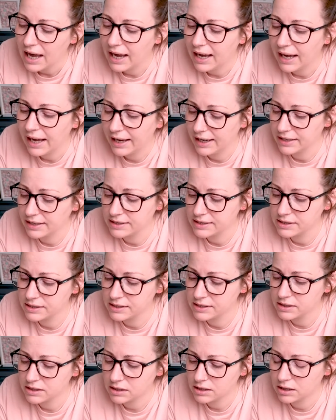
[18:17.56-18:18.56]

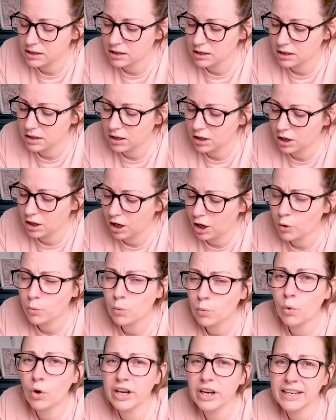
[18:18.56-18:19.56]
and I
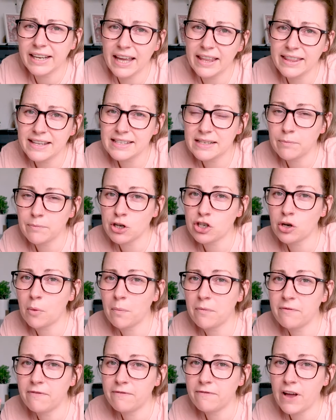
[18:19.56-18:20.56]
want to get these in my
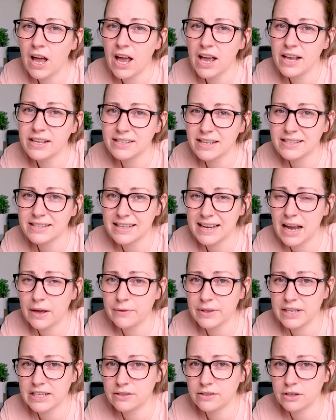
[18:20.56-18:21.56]
shop first and see
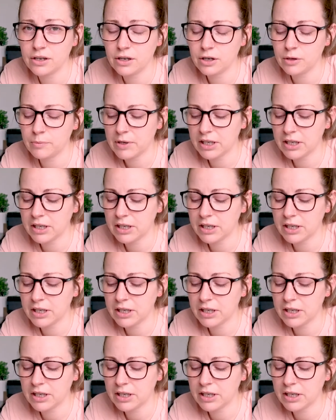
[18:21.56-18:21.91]
how these do,